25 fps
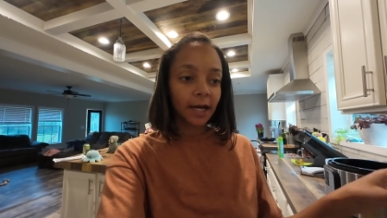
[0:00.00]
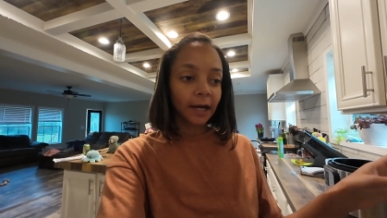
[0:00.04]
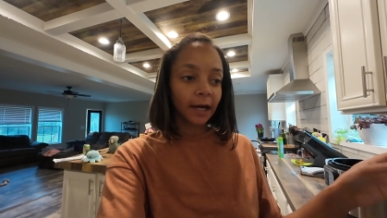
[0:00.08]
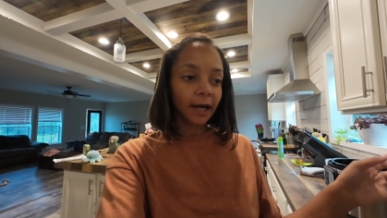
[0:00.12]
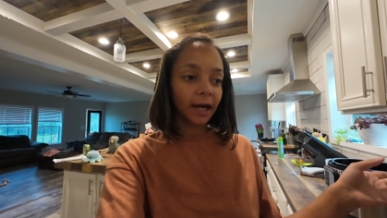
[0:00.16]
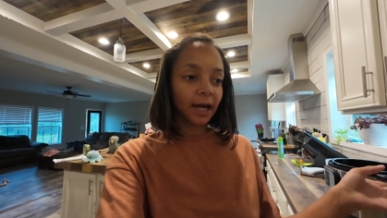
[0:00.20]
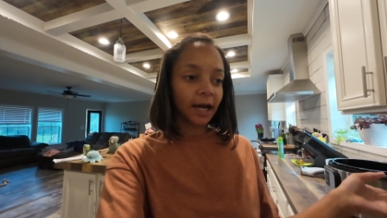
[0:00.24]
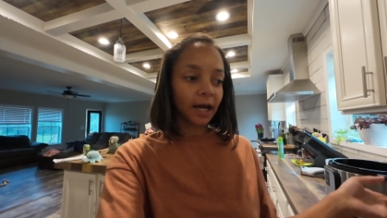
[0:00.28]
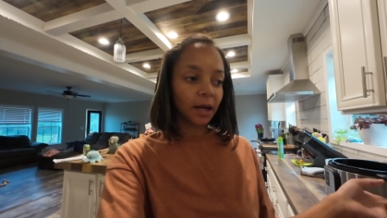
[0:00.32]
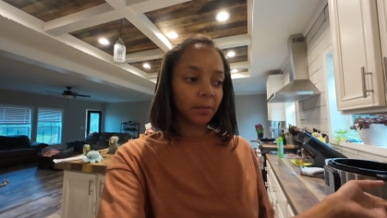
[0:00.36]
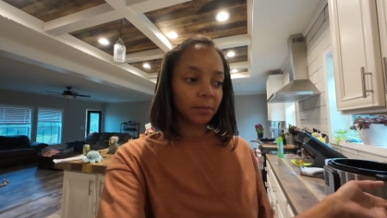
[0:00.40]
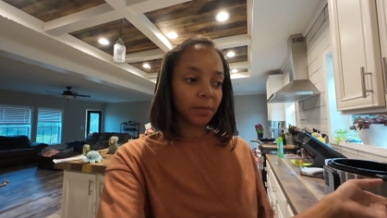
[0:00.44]

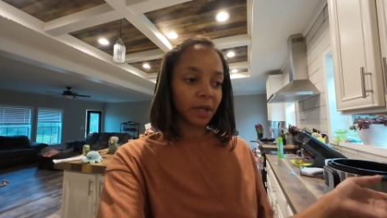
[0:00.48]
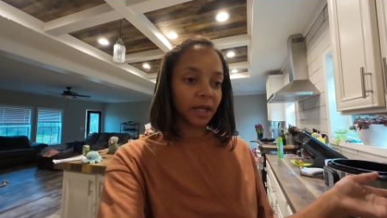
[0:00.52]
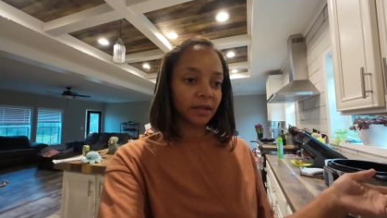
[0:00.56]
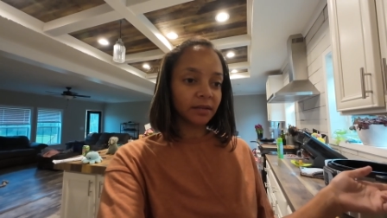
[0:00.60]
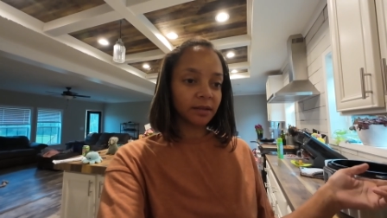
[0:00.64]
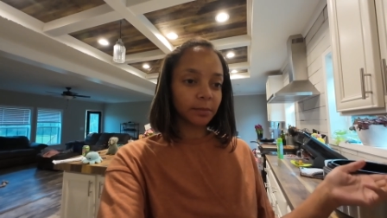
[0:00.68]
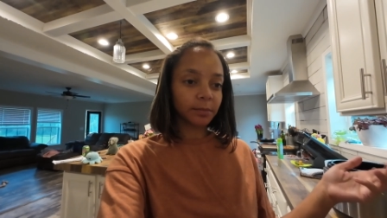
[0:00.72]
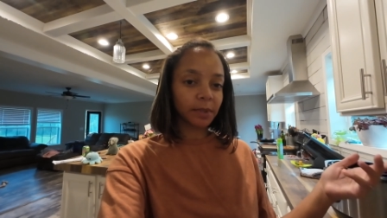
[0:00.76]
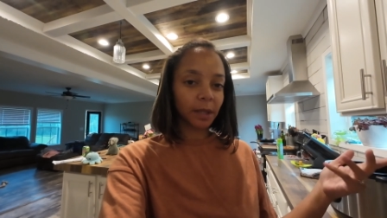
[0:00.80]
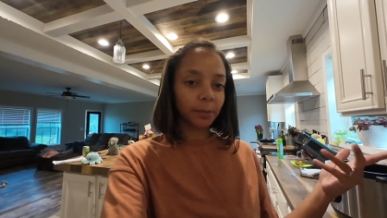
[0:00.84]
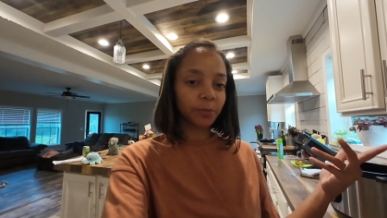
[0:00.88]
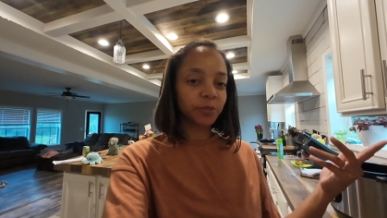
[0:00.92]
And
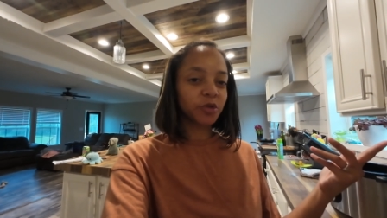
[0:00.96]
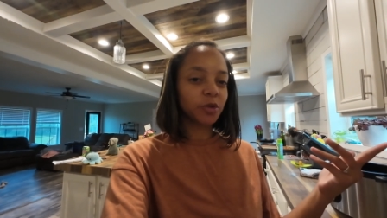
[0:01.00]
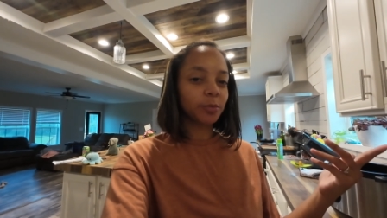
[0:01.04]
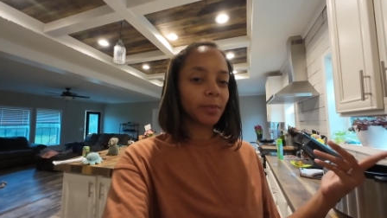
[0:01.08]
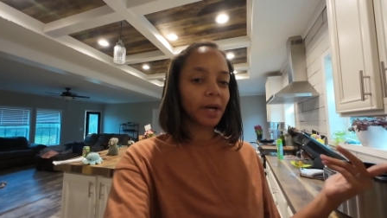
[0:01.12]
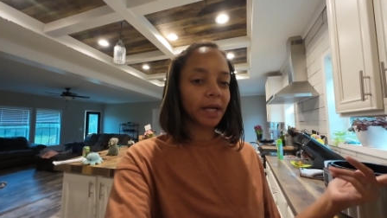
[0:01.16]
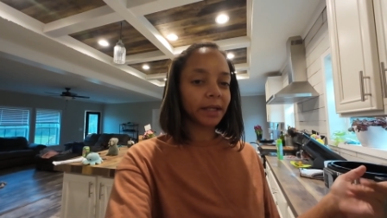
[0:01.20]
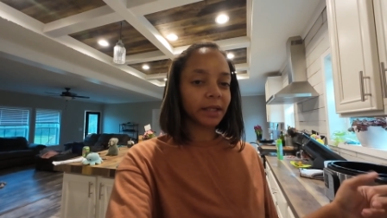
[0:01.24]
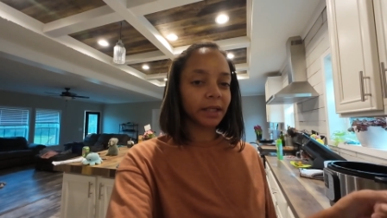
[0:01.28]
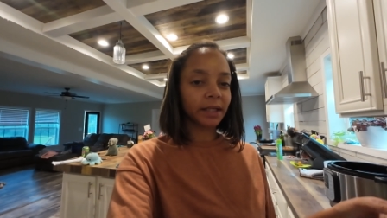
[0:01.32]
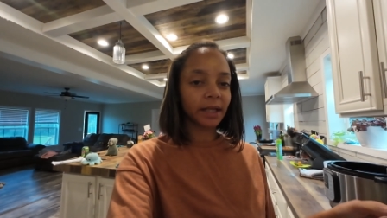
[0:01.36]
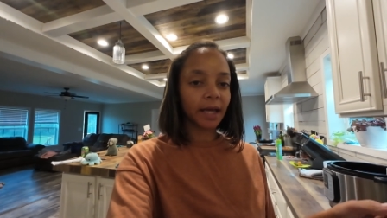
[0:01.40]
sometimes you
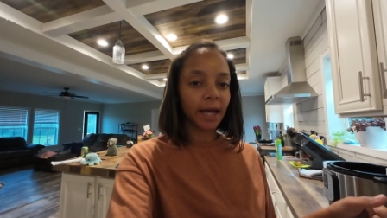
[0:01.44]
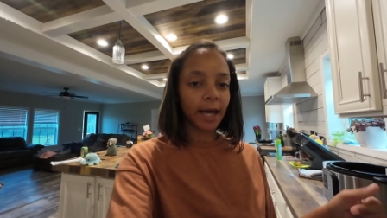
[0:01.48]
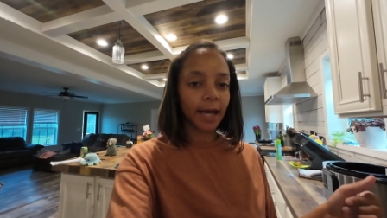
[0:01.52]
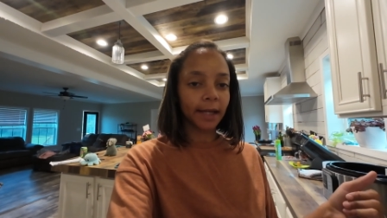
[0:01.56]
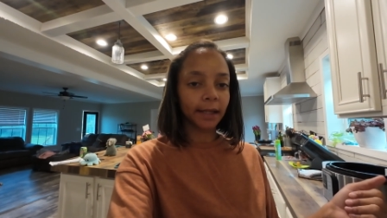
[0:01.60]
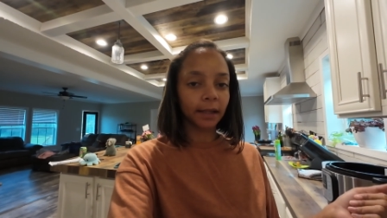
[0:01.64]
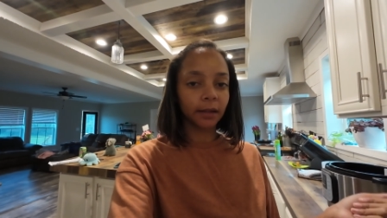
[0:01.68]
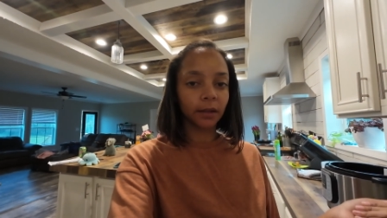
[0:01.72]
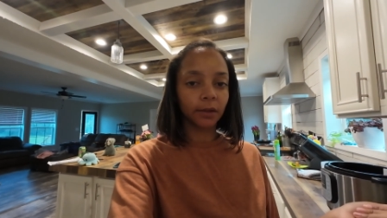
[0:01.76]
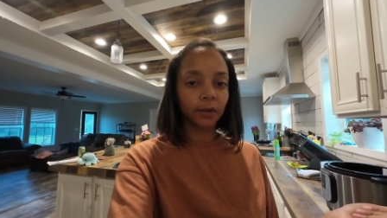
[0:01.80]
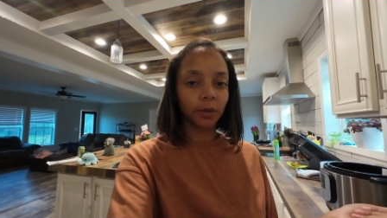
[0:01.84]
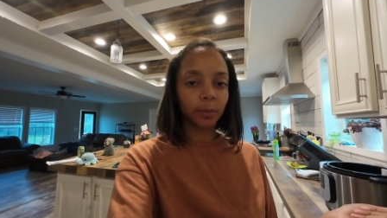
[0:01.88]
might need to add
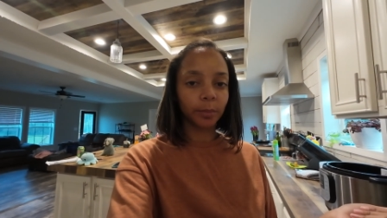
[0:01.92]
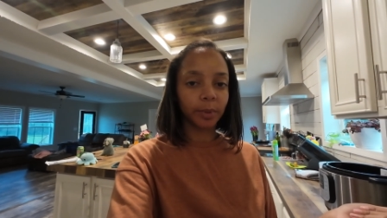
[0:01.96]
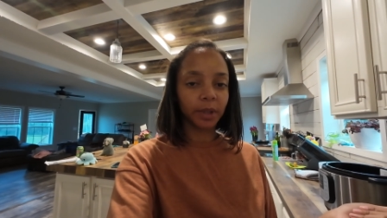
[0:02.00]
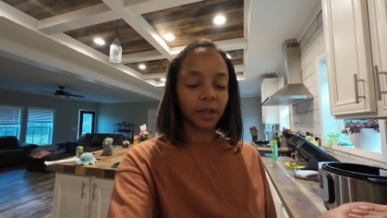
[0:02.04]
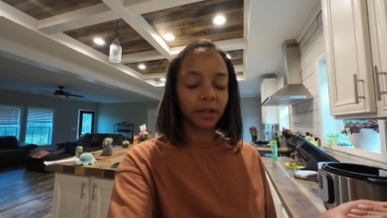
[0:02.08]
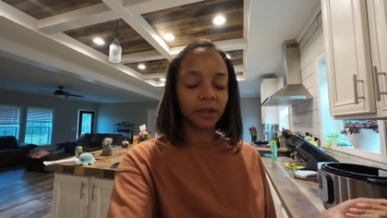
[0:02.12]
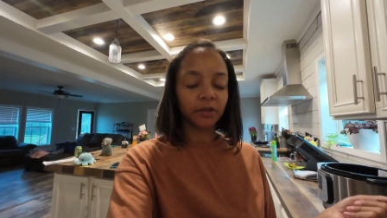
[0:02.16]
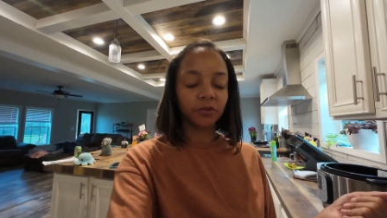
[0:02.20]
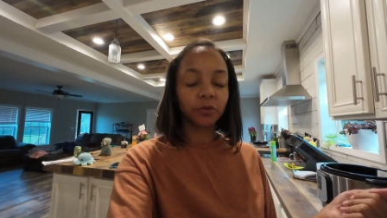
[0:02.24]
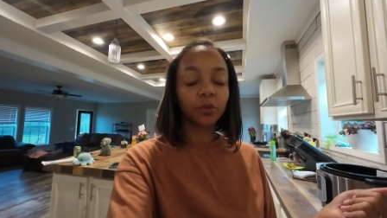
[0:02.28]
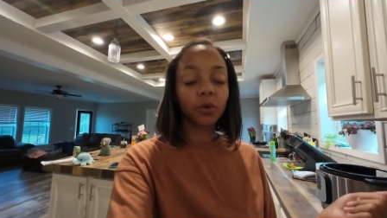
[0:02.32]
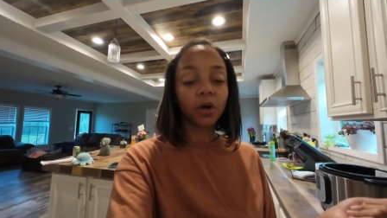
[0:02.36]
a little
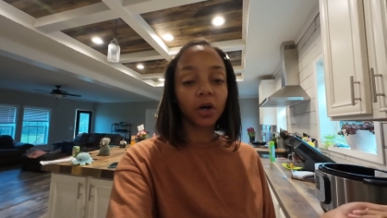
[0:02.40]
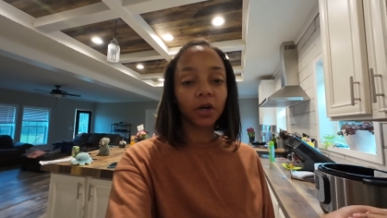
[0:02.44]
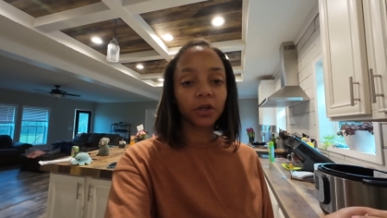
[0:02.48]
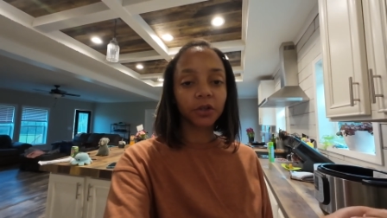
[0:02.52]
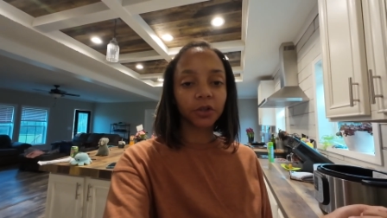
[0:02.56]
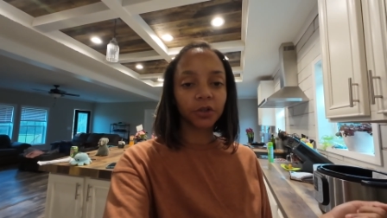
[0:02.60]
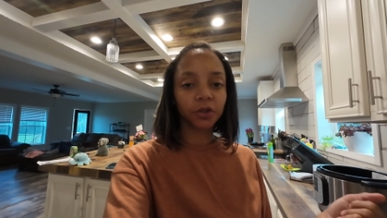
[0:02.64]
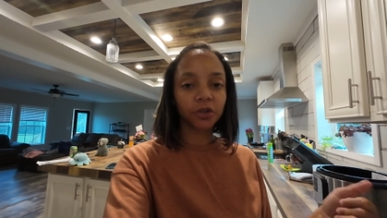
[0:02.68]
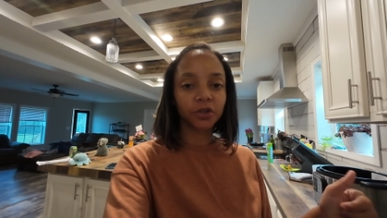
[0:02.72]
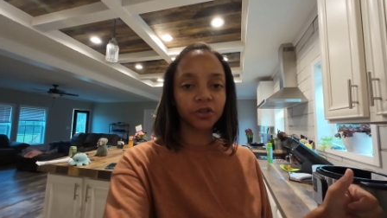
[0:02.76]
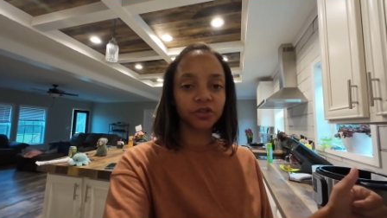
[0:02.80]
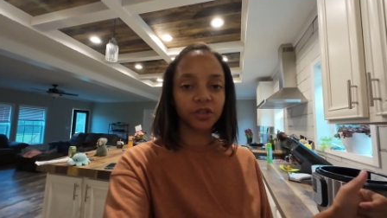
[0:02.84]
bit of
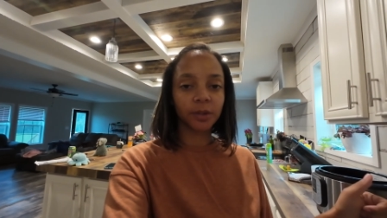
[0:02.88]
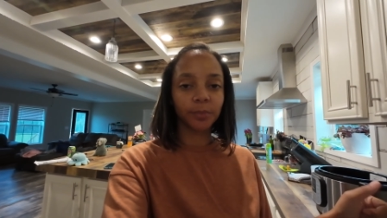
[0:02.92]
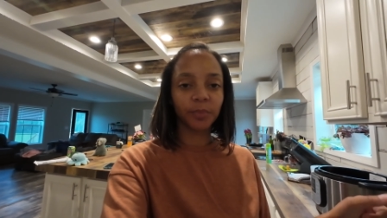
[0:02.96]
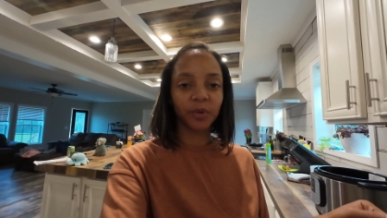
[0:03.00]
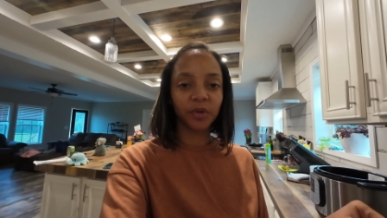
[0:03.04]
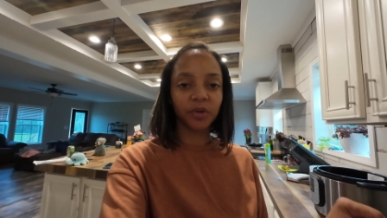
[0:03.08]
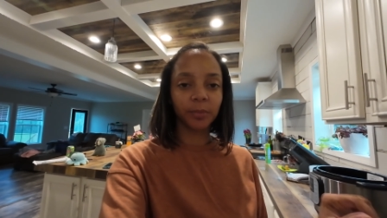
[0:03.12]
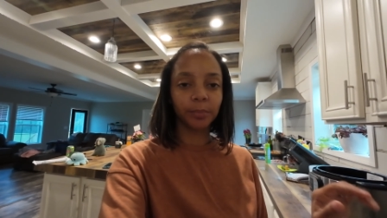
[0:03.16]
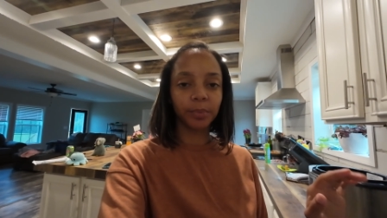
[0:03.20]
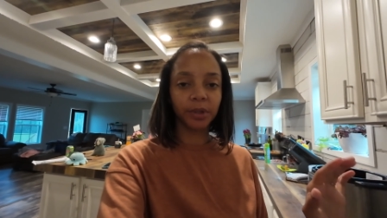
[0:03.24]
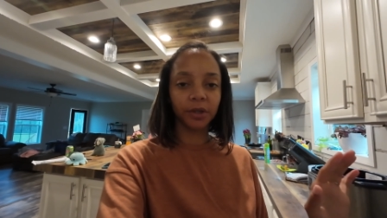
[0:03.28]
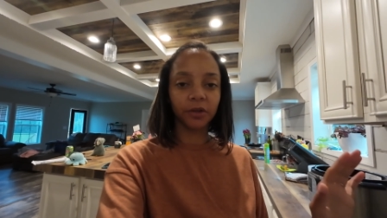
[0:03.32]
water or something
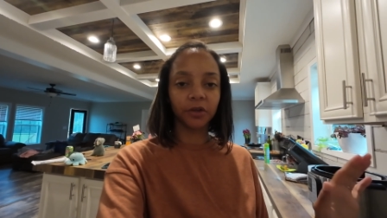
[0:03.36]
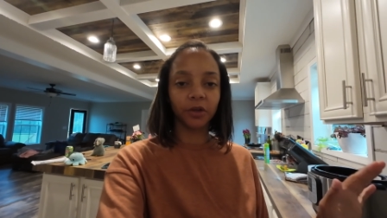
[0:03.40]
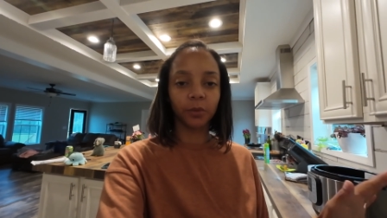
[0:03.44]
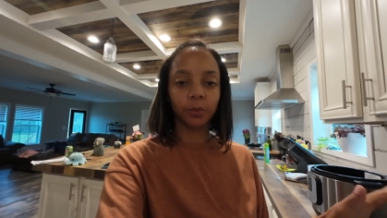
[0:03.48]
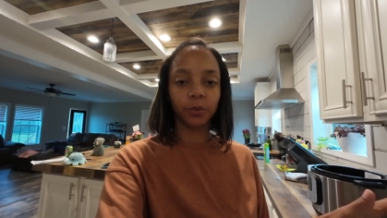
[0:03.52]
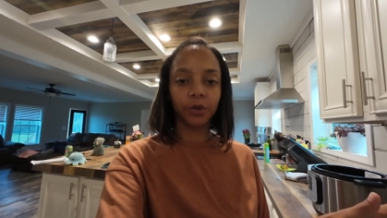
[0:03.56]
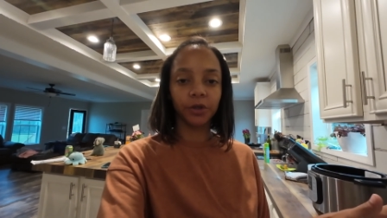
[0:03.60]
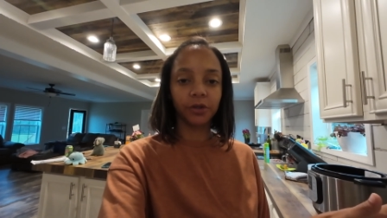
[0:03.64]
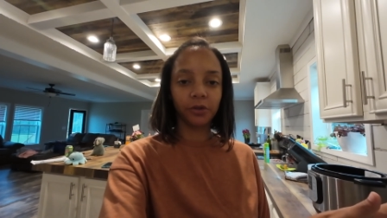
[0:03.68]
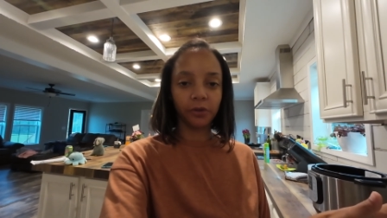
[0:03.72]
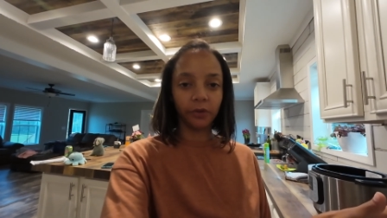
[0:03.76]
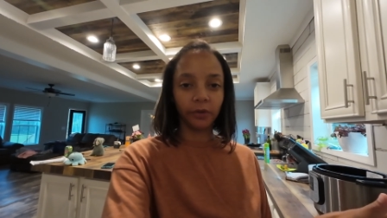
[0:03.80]
depending on
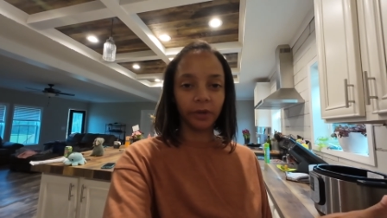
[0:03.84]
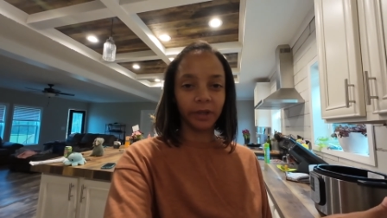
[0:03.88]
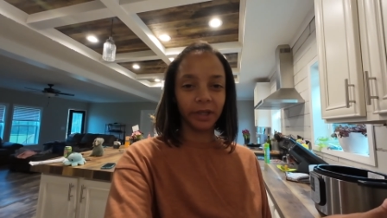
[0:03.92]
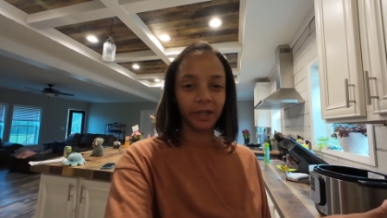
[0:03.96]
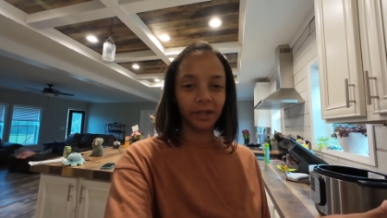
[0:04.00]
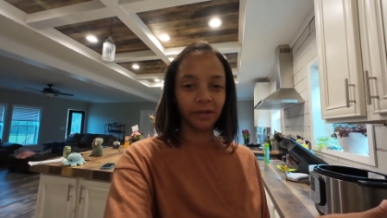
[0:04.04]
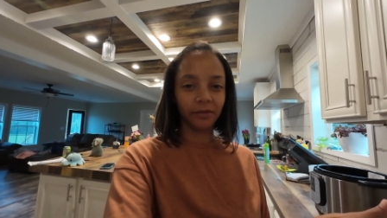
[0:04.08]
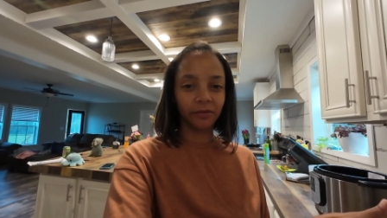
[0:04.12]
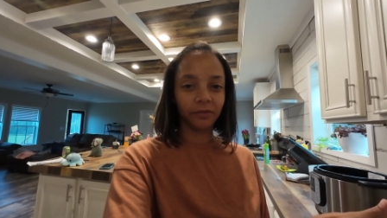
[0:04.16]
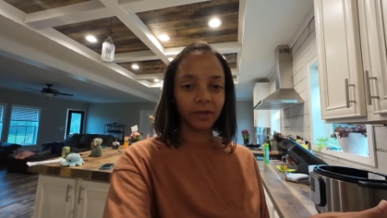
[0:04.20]
where you live.